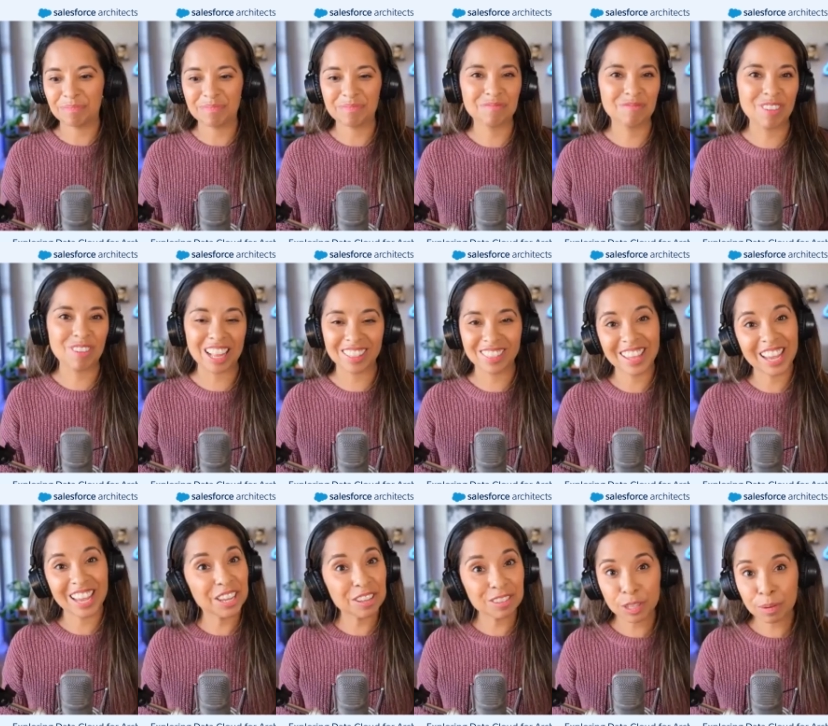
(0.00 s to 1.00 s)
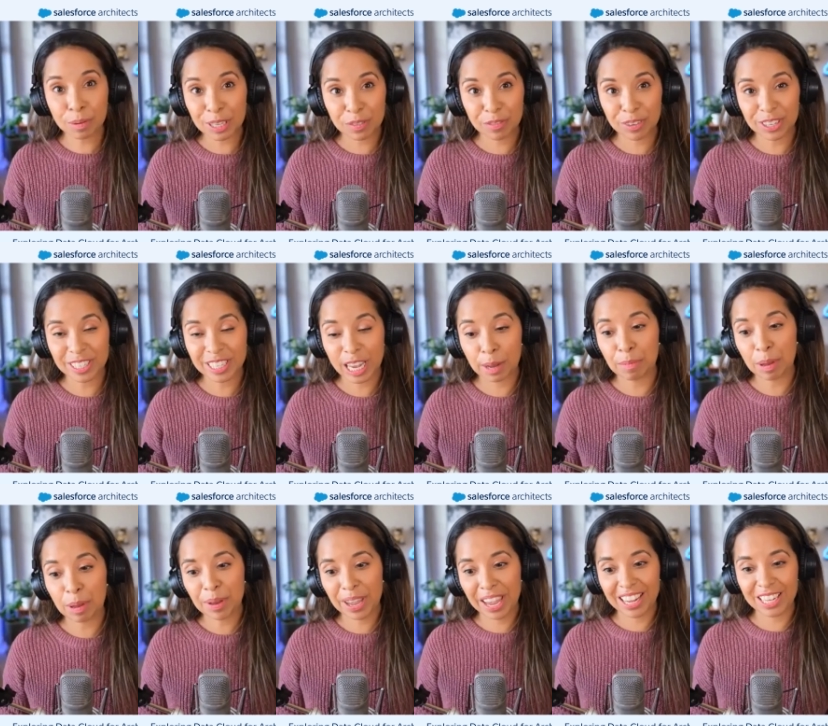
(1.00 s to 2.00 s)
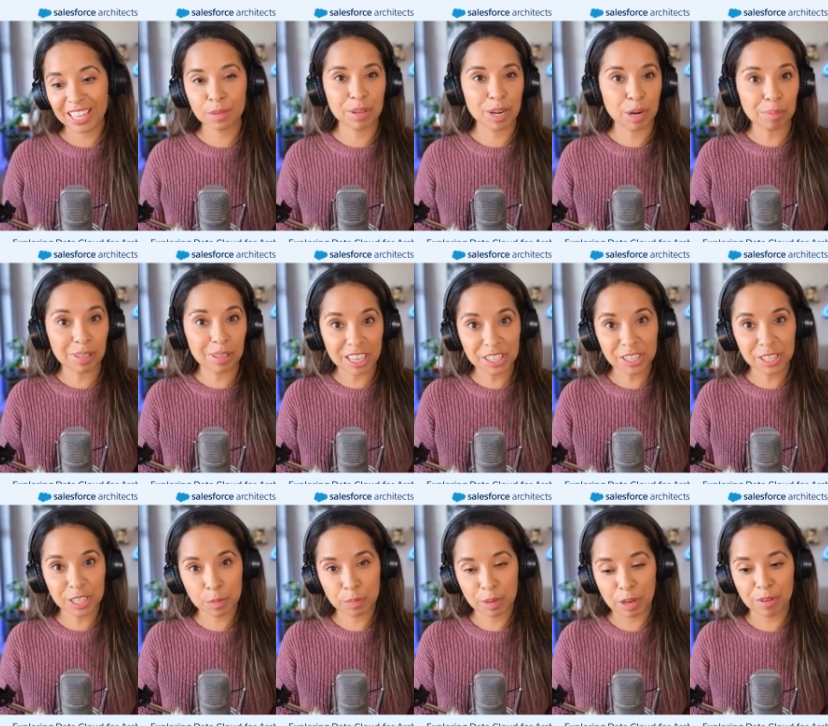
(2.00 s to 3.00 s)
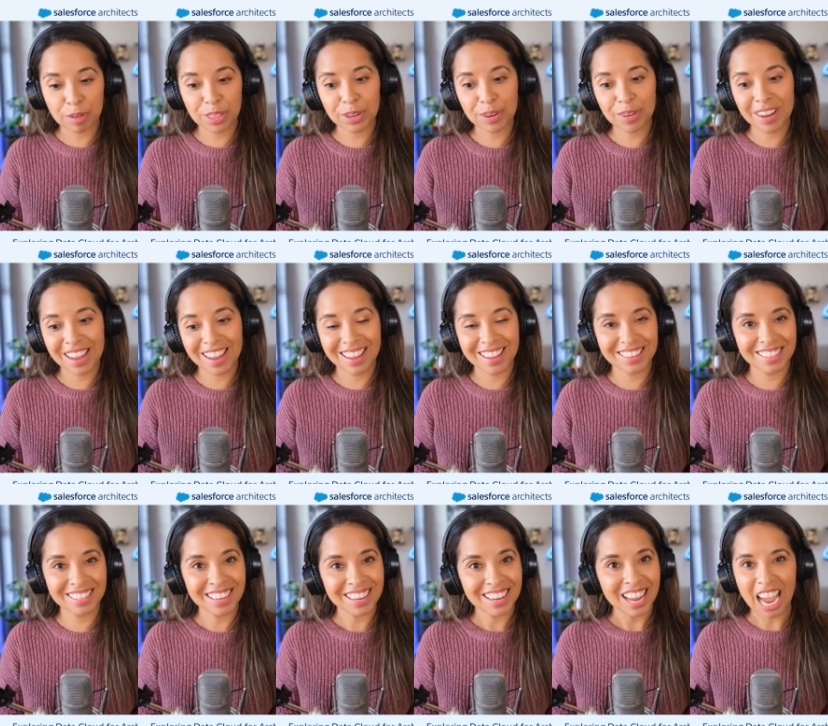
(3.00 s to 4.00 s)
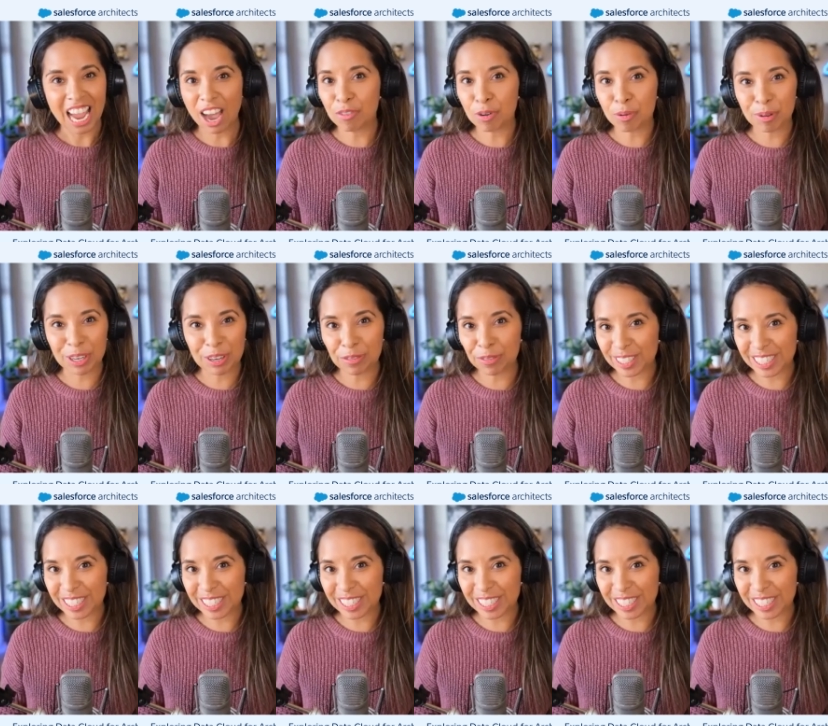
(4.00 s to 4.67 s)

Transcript: Well, thank you so much for your time, MK. It's been a pleasure to speak with you and have a wonderful day,